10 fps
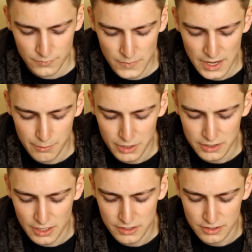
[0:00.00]
yeah, it really
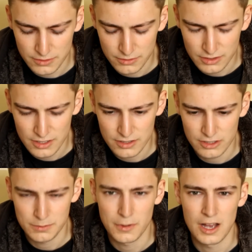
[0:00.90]
does
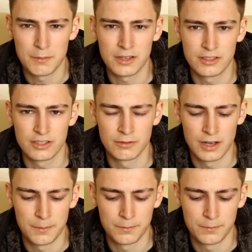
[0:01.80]
inspire me to